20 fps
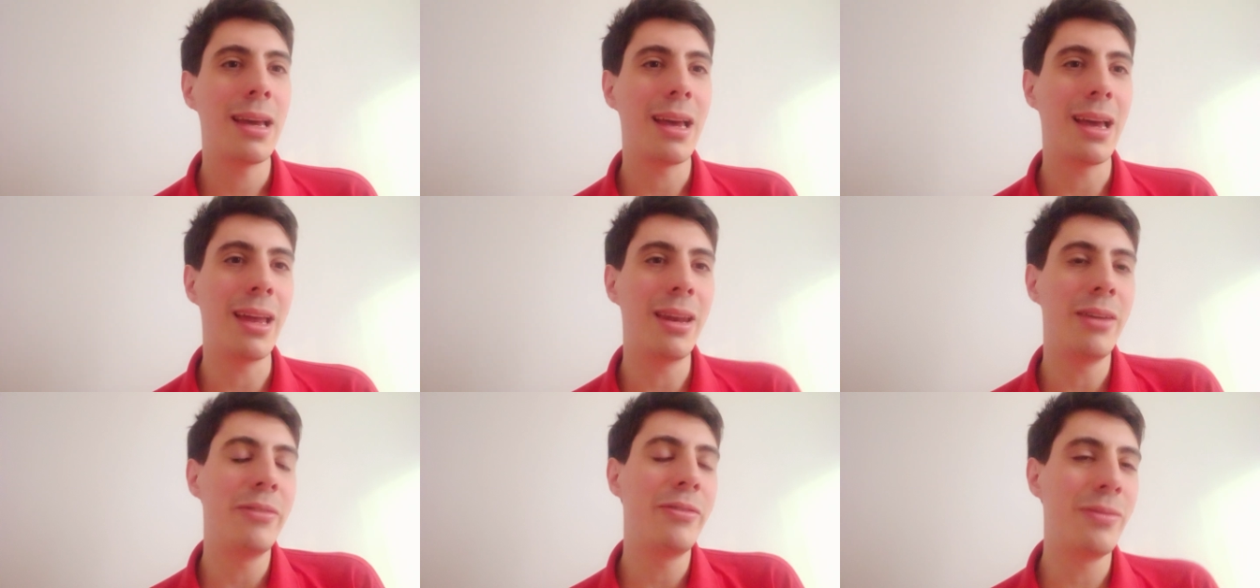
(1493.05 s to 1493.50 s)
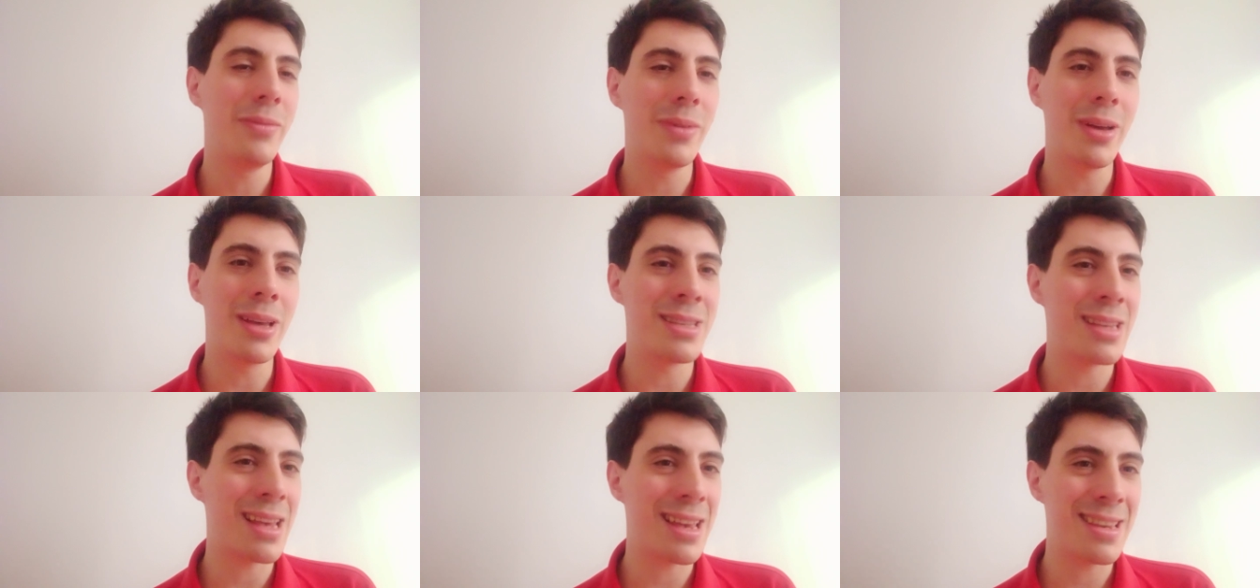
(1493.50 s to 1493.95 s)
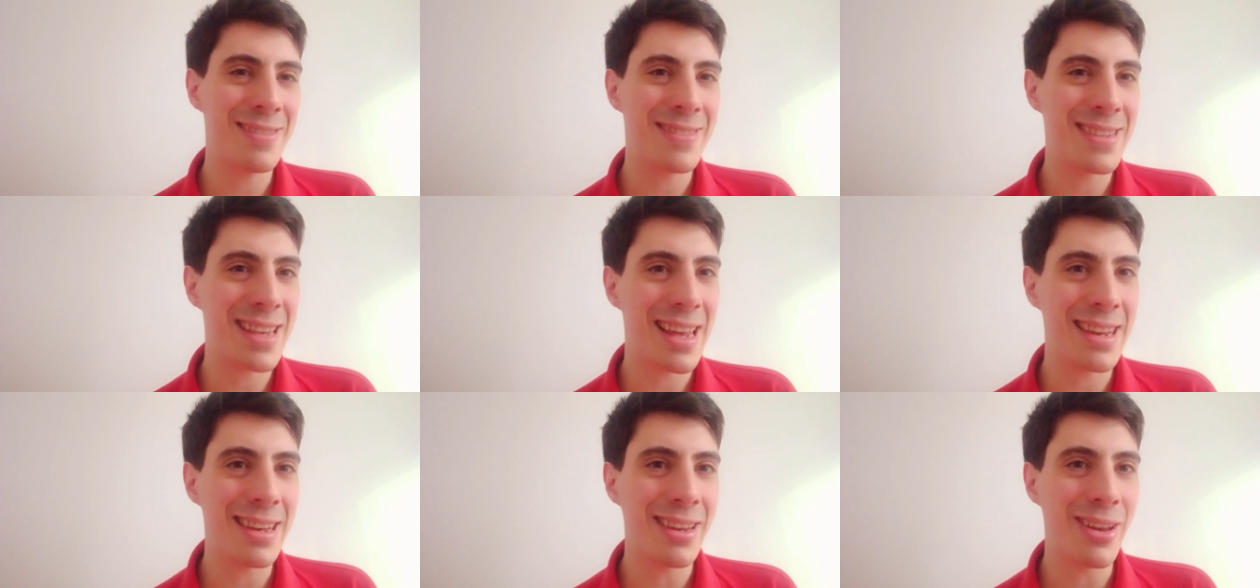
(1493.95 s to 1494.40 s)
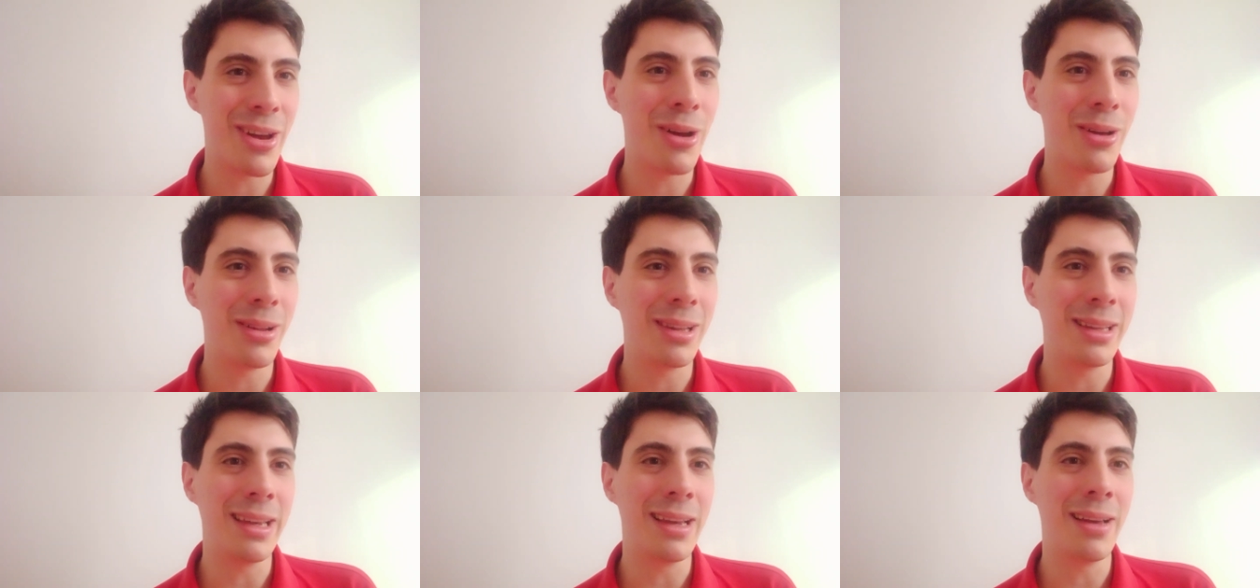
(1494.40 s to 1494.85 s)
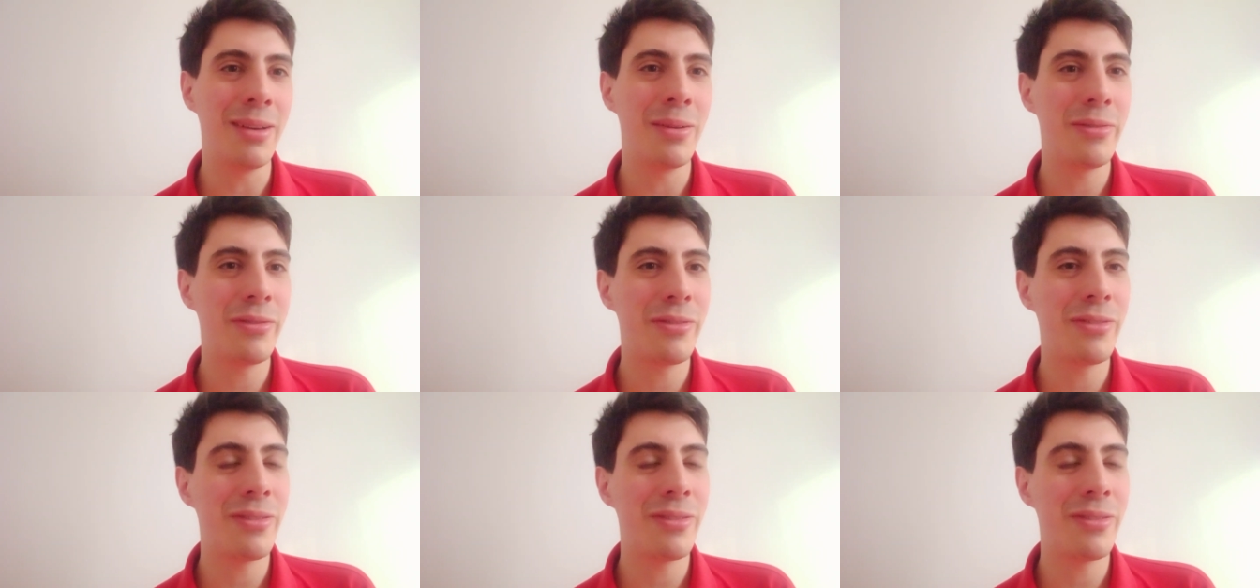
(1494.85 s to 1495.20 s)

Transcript: And as I said earlier,